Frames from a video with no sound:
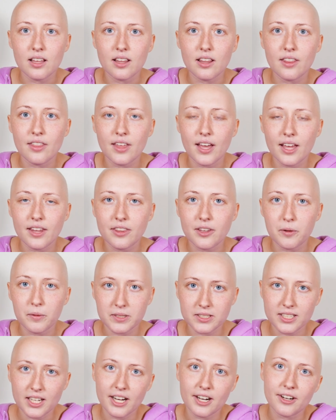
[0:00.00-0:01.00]
that there
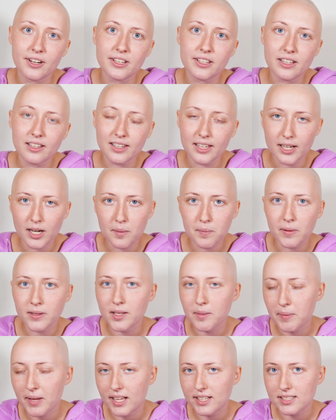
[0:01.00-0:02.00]
was an area that lit up on
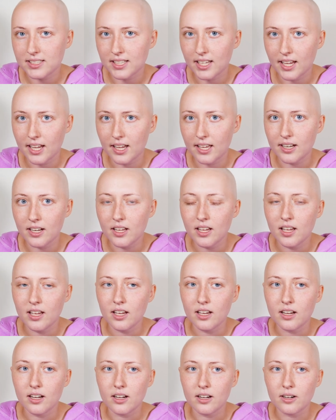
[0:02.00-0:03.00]
the PET scan
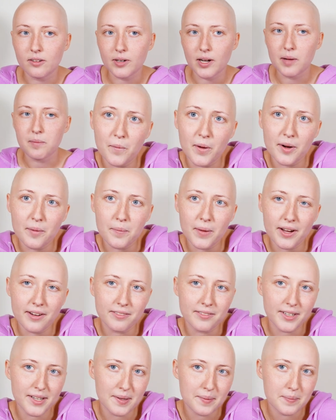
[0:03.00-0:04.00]
around one of my
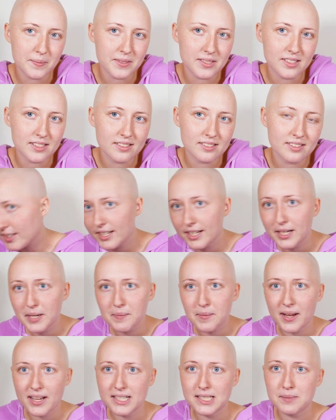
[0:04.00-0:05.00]
ribs, near
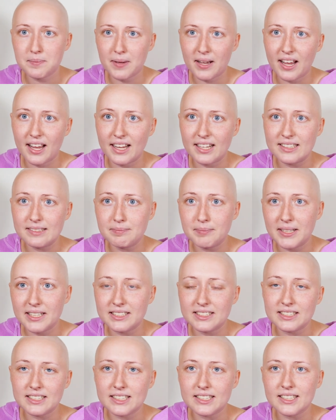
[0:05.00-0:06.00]
my spine
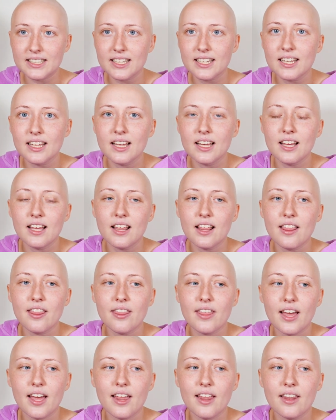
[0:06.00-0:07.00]
basically
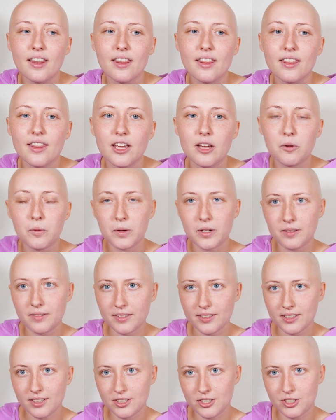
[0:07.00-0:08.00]
that they weren't
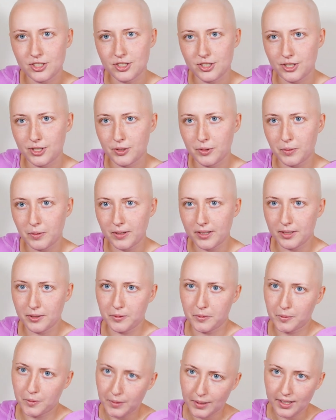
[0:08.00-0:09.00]
really sure what it
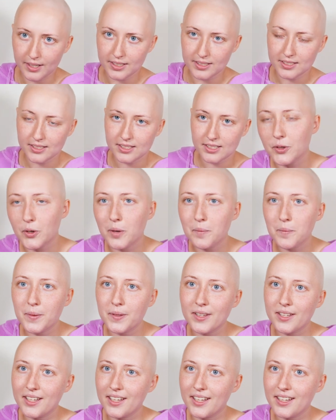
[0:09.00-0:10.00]
was.
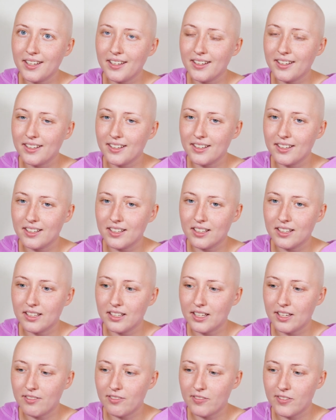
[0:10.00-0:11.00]
Normally,
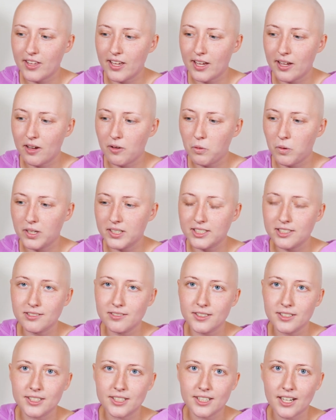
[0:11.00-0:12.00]
if they want to
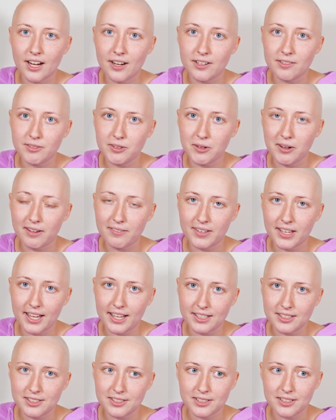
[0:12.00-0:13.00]
figure out if you have
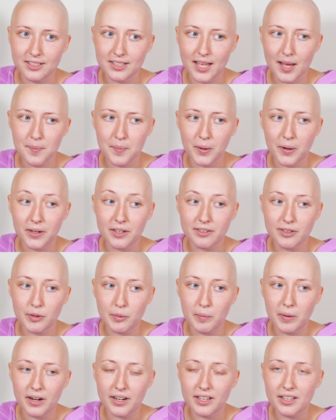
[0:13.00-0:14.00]
cancer in that part of your
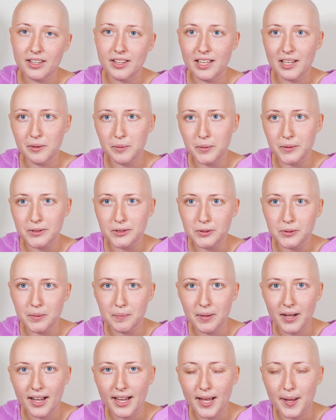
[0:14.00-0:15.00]
body, they will do a
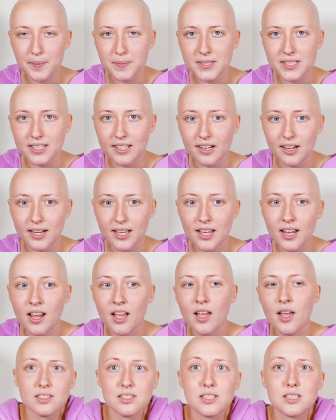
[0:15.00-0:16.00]
biopsy on it.
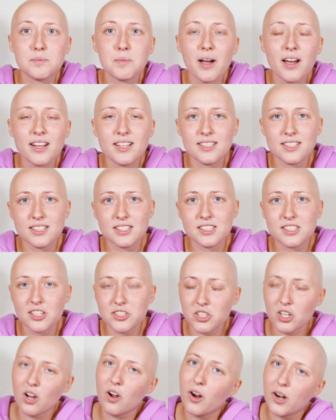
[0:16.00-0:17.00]
The spot is in
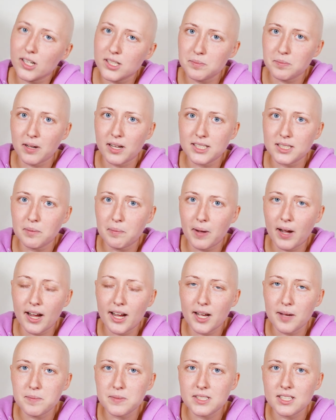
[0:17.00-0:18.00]
such a hard spot to
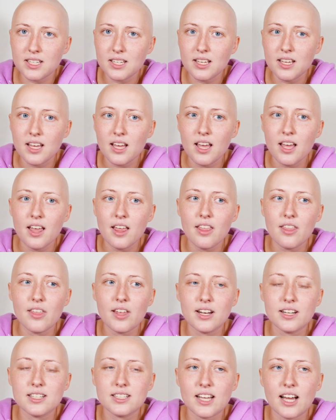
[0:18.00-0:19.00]
biopsy
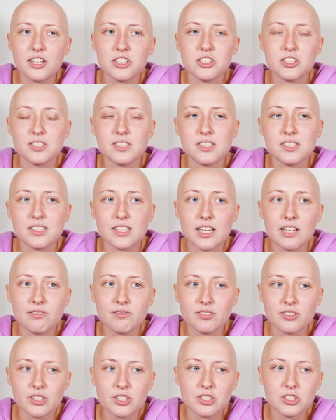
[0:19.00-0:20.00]
that it is actually
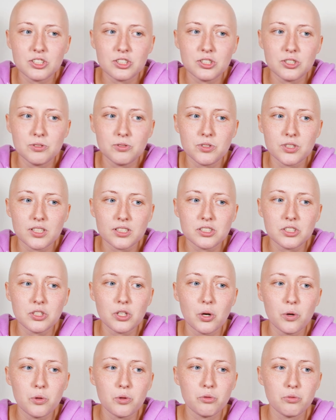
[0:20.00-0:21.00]
safer to just
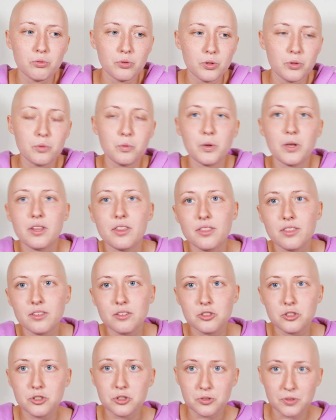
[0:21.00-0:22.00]
go through
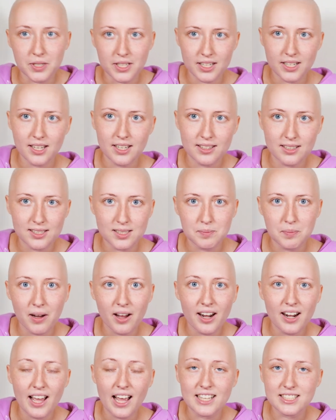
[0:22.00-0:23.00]
with treating the
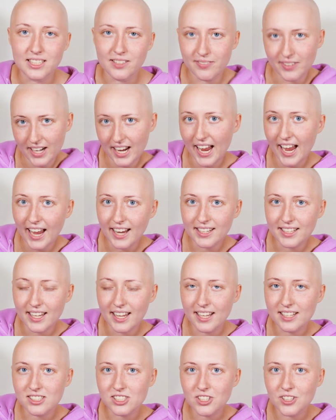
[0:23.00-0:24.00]
spot as if it had
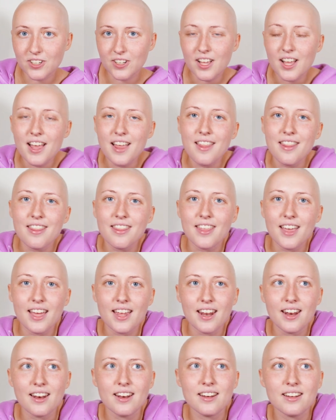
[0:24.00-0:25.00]
cancer
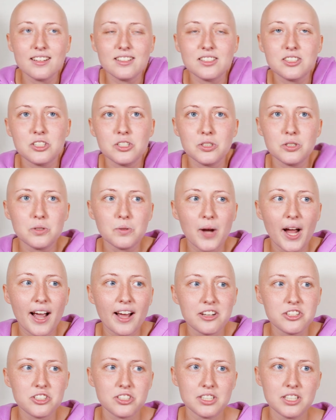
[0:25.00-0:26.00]
than to
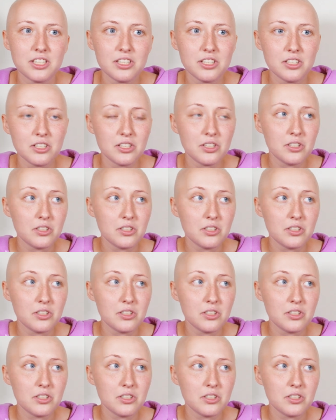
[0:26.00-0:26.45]
actually